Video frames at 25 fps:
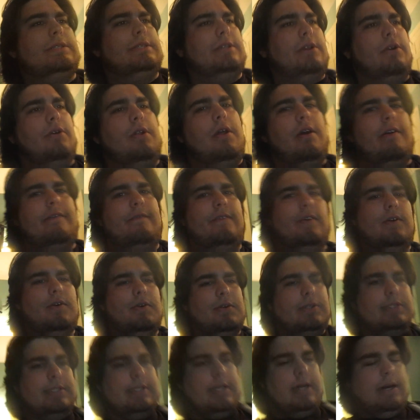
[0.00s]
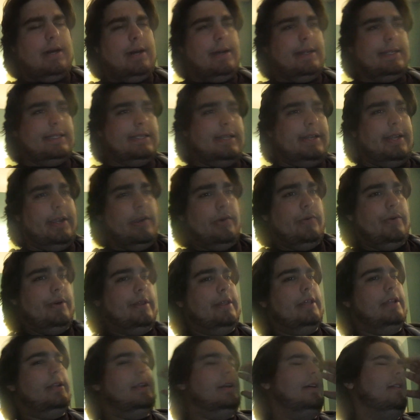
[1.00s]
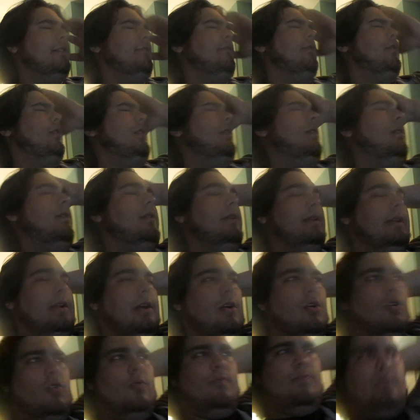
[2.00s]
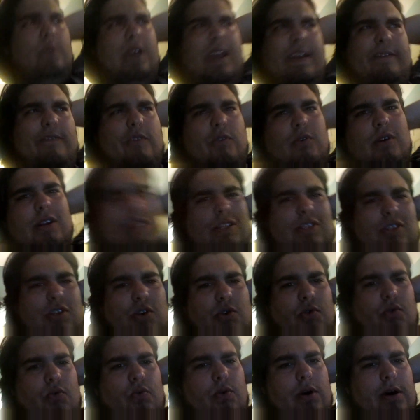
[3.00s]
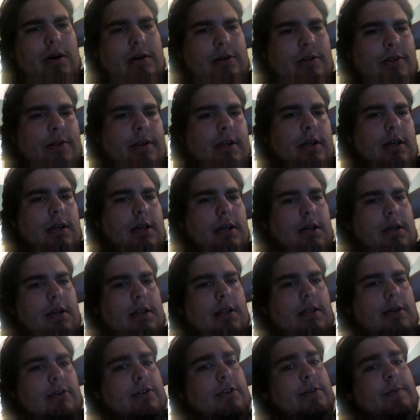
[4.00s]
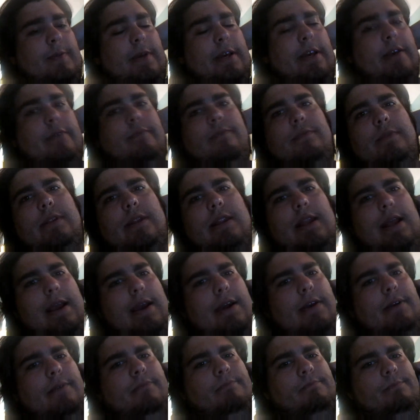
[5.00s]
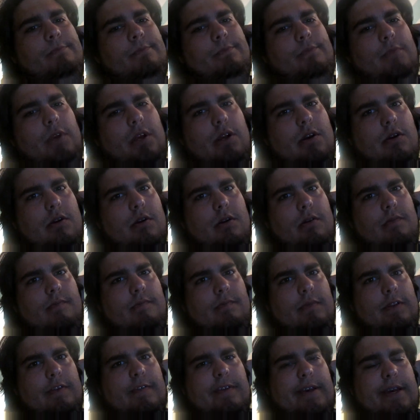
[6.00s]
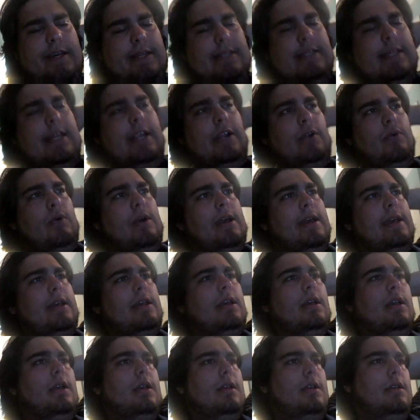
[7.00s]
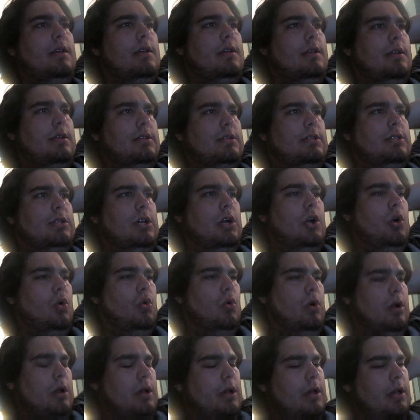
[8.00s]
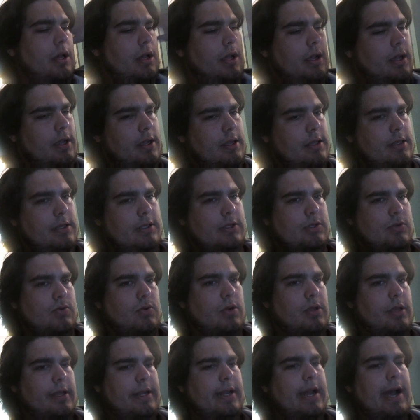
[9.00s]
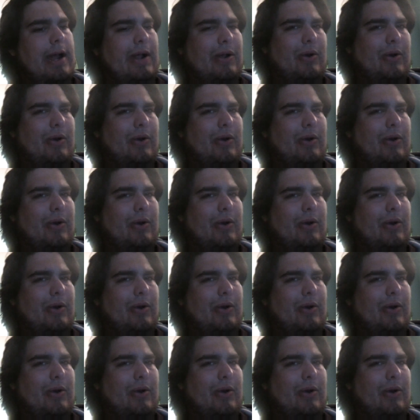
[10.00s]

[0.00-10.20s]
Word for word: going on folks austin here with another vlog hope everyone is doing well that was me not your device anyway so there's really not a